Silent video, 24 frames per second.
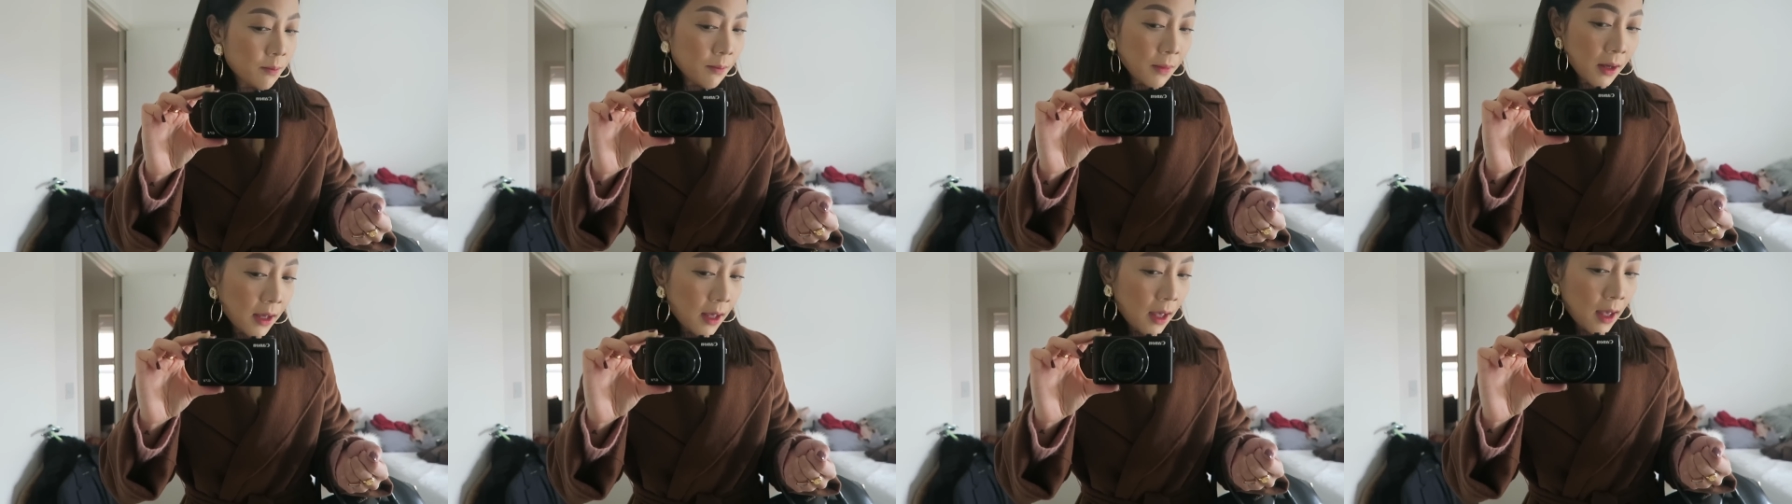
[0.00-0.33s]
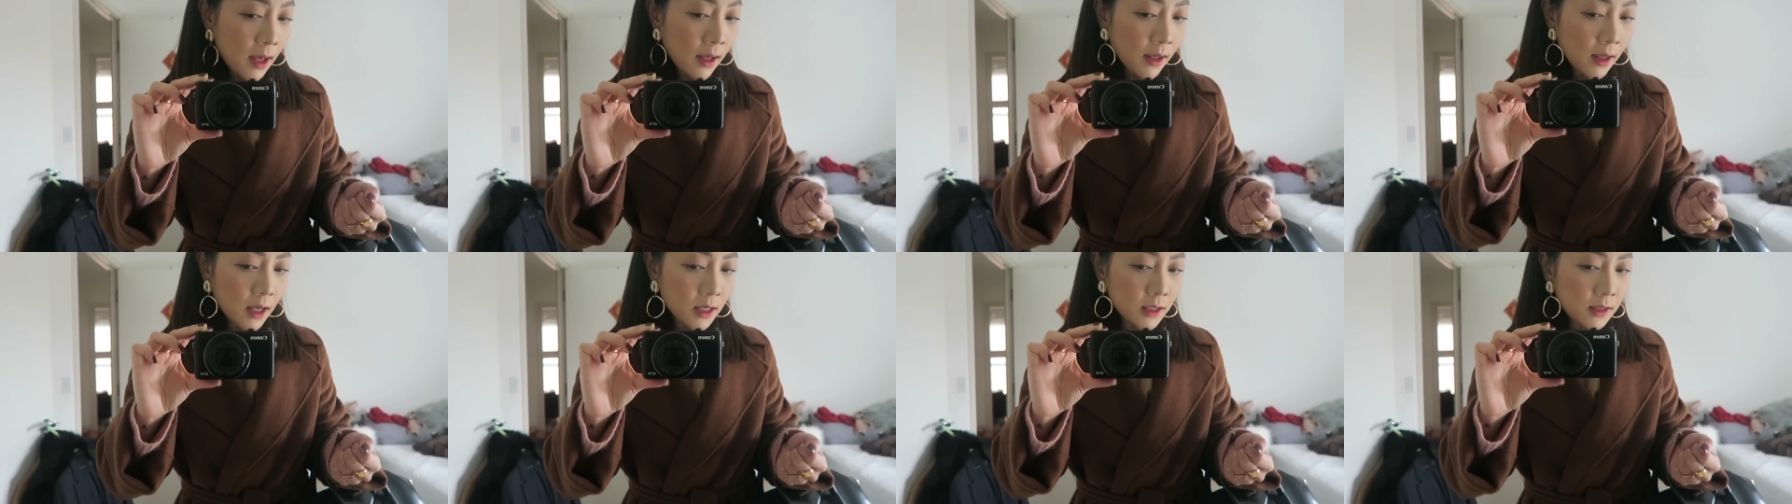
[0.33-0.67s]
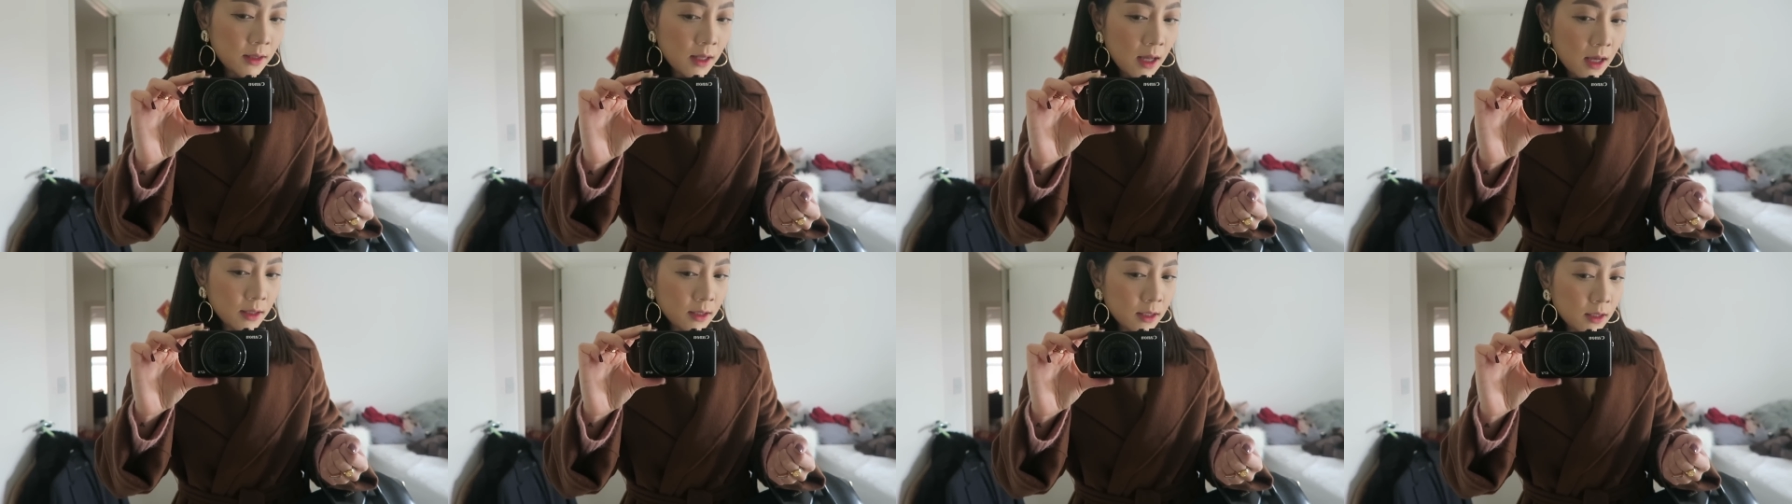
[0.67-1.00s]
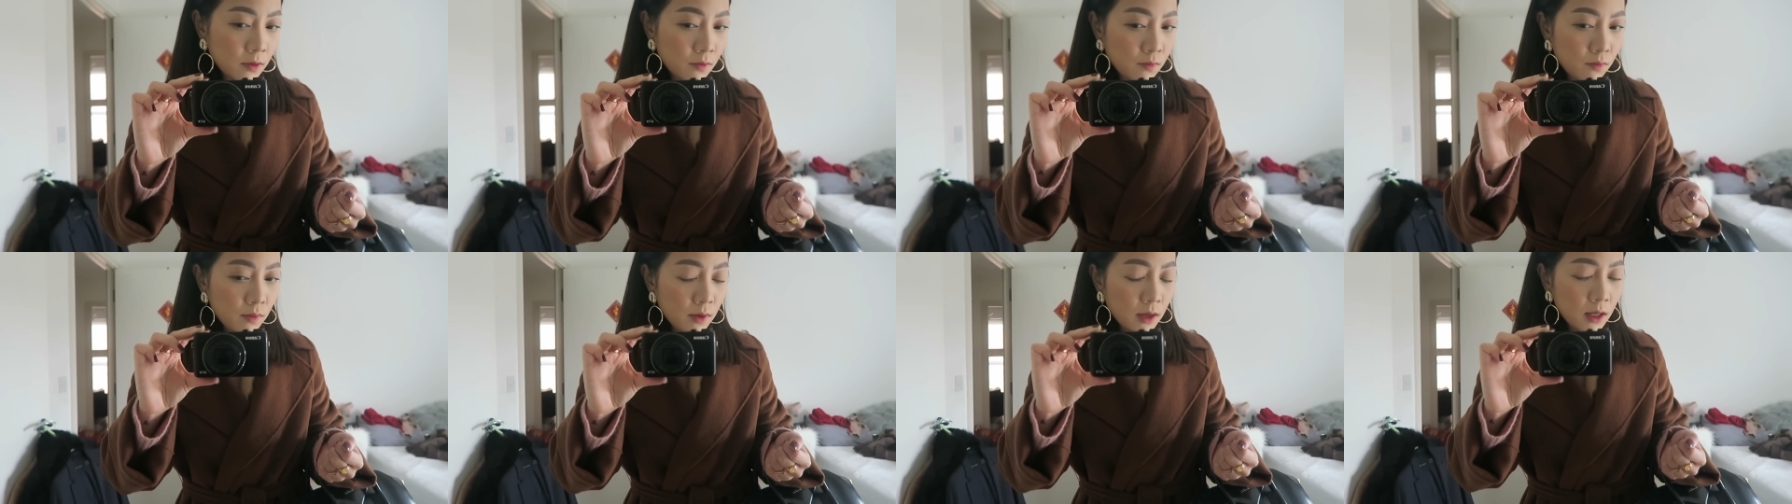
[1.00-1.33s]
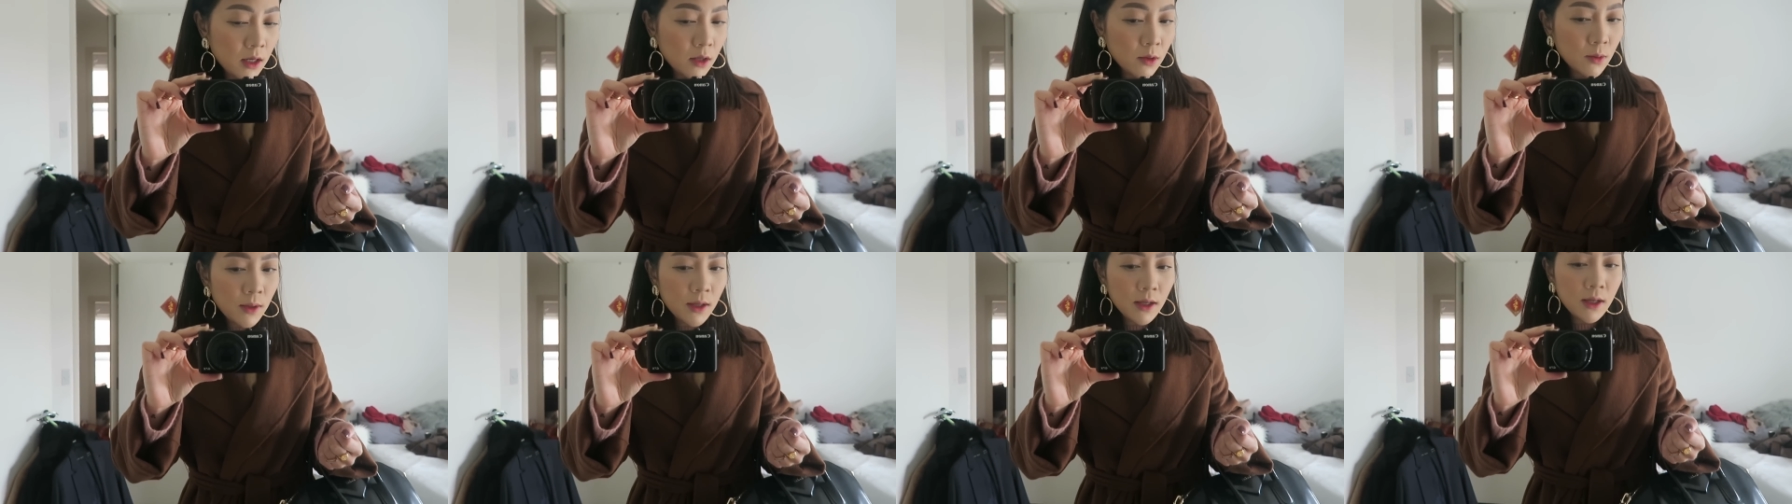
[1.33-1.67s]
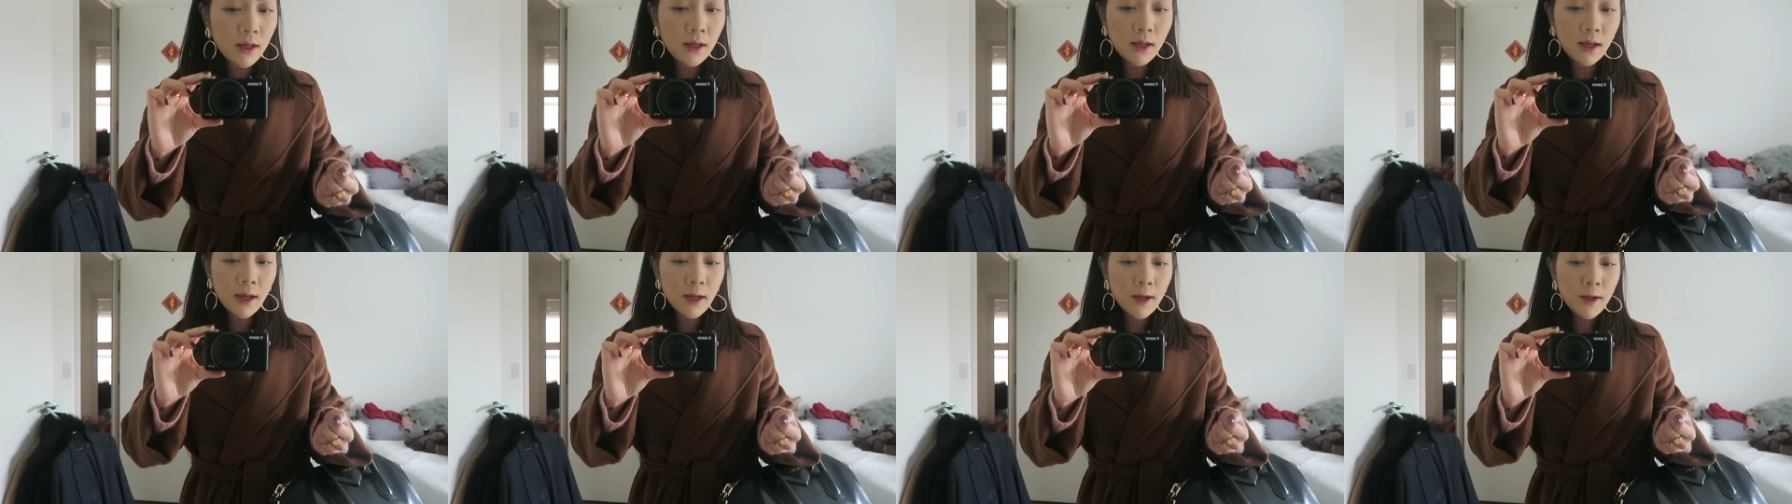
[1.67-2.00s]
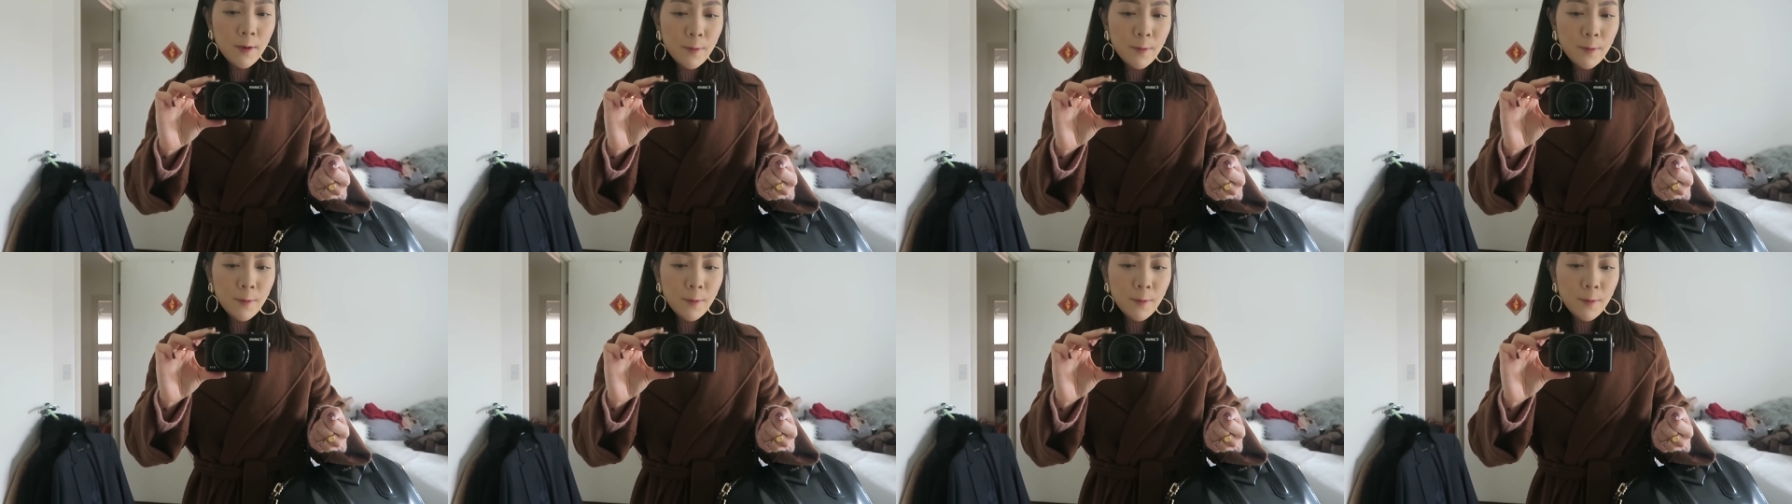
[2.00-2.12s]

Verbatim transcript: my hair gets dirty really quickly.